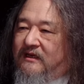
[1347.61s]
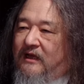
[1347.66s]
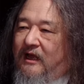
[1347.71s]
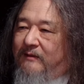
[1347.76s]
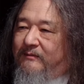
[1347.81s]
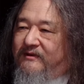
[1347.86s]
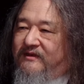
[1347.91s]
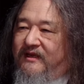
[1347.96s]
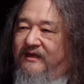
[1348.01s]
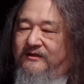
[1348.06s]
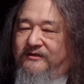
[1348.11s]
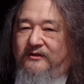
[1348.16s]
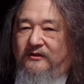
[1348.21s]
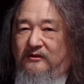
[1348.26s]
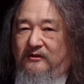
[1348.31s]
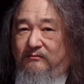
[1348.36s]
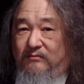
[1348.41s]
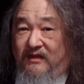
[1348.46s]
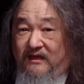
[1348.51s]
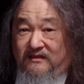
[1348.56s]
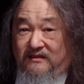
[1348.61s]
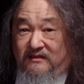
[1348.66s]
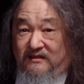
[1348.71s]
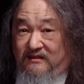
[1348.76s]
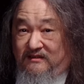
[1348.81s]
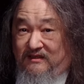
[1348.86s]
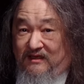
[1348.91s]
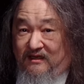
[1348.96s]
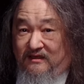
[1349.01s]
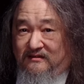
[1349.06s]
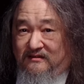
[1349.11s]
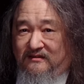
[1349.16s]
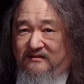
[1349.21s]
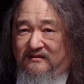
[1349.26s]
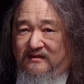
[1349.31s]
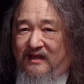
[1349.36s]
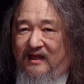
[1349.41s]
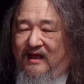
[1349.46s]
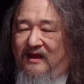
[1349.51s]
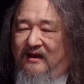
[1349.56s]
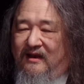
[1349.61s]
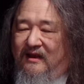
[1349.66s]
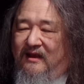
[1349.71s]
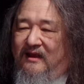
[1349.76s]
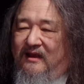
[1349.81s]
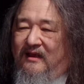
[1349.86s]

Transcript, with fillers: computational complexity tells us that